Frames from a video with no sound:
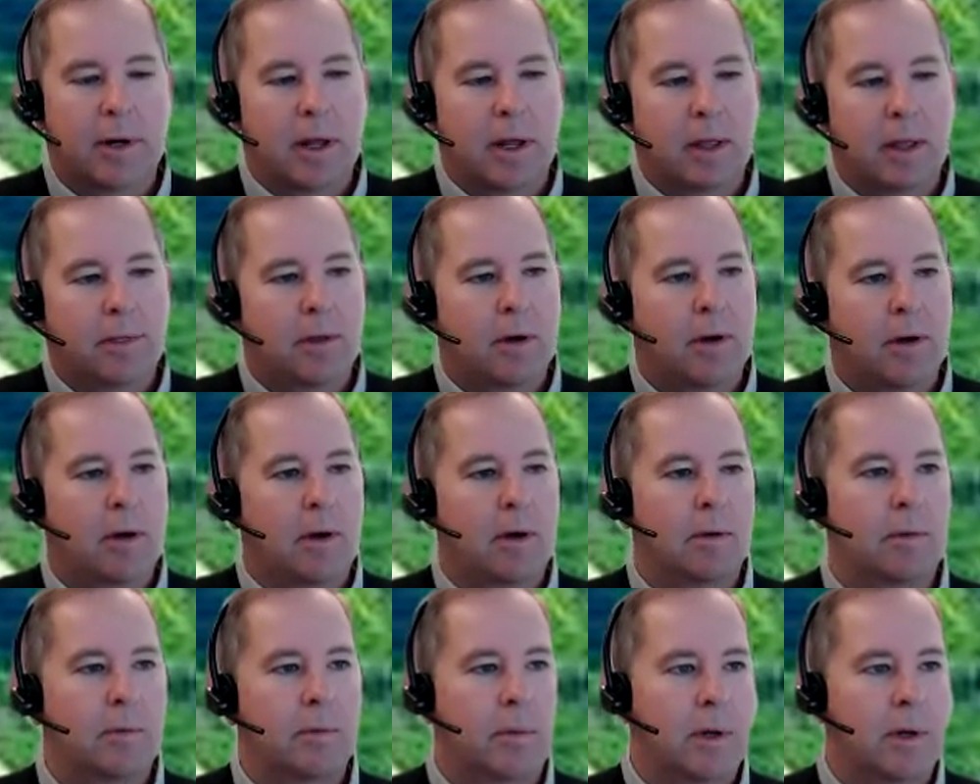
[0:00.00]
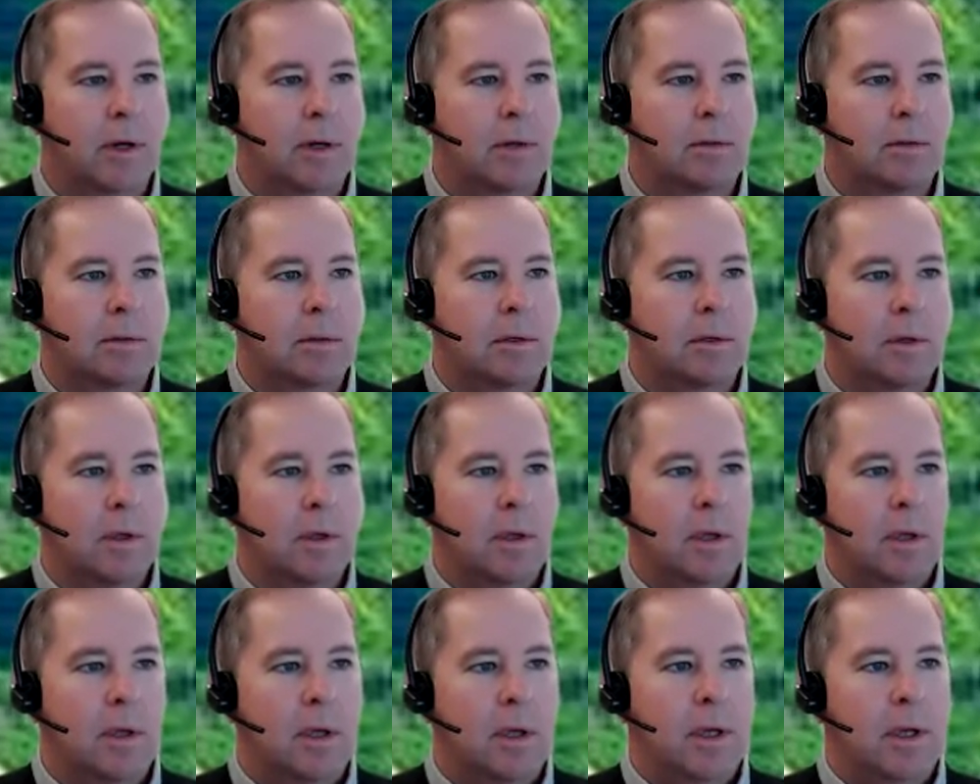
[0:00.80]
And I thought, well,
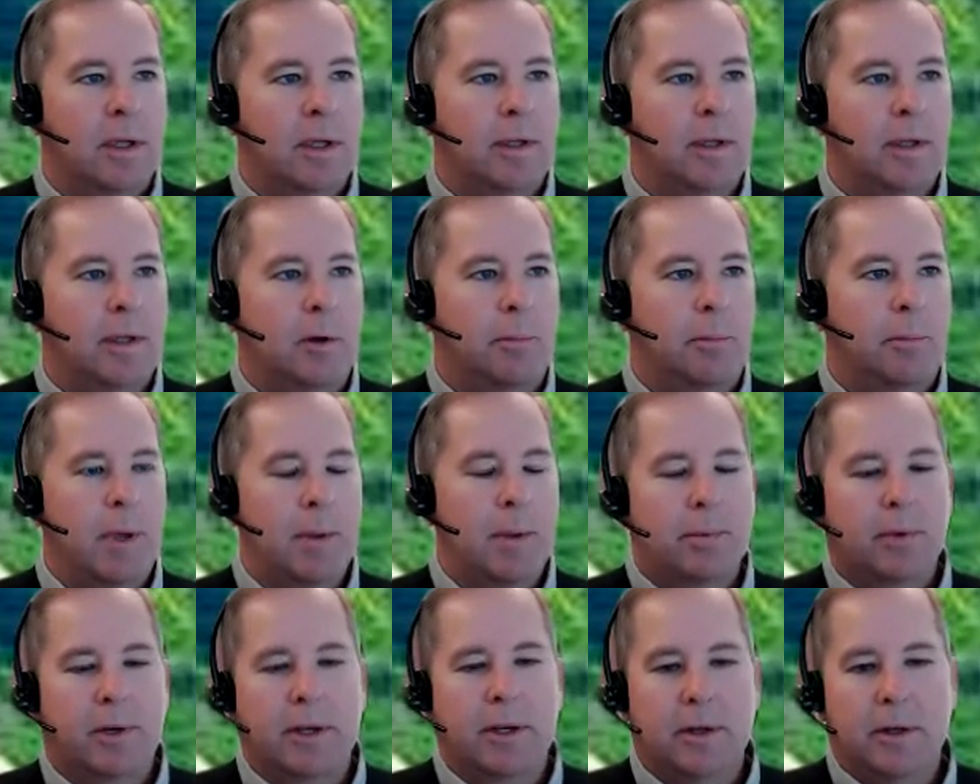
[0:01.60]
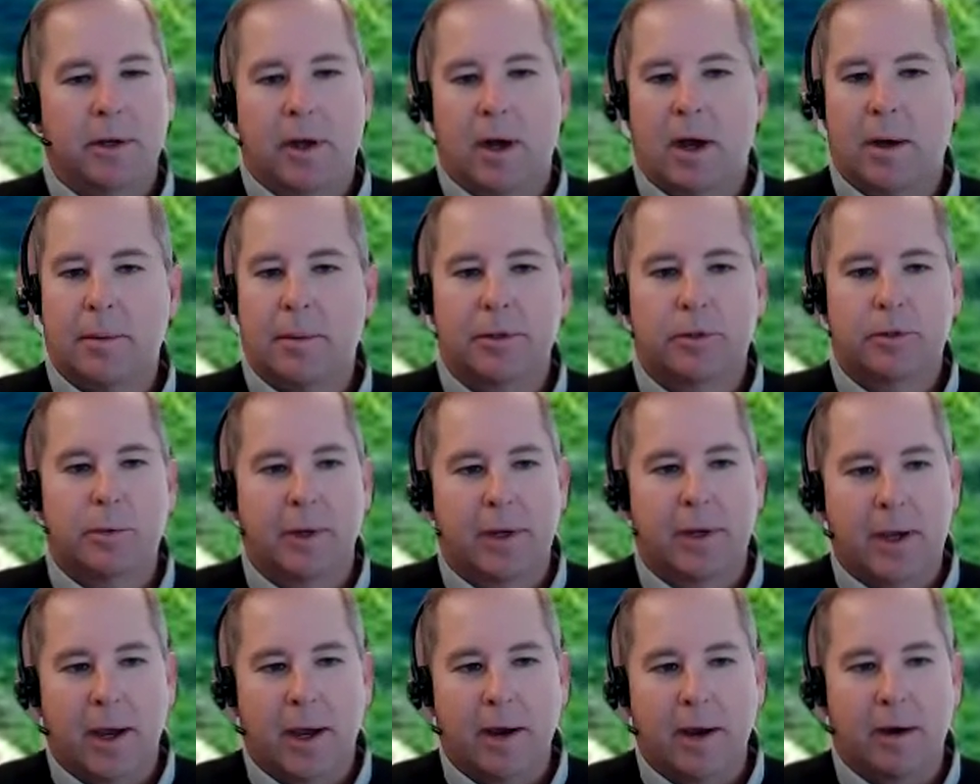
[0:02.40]
you know, people need to know how much
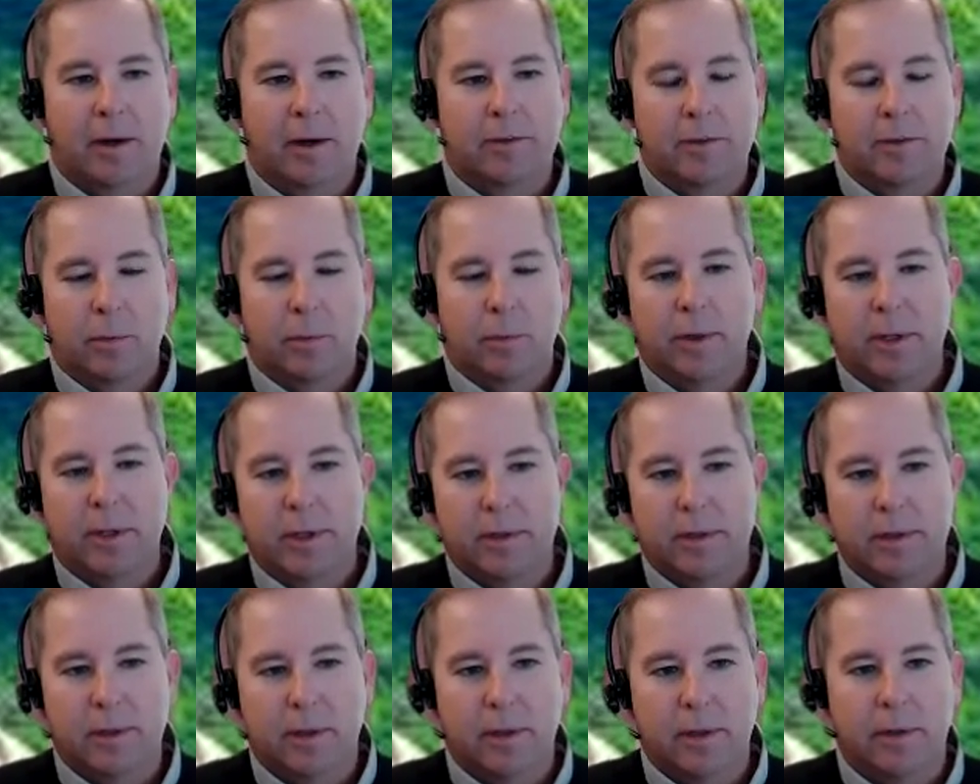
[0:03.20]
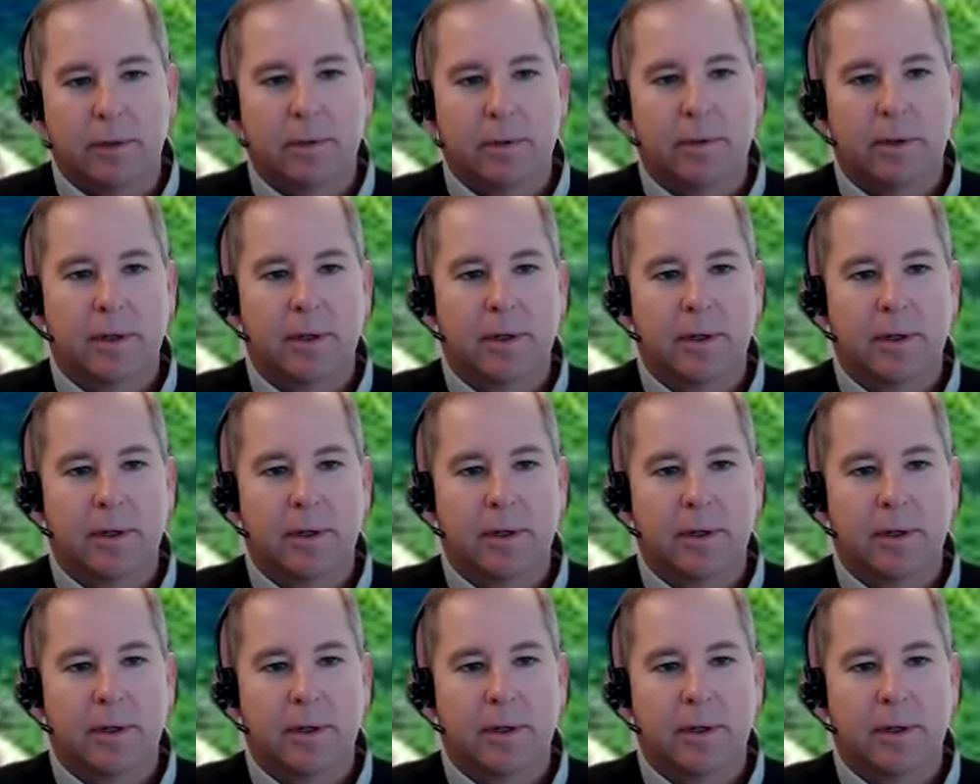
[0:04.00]
we care, because I really do.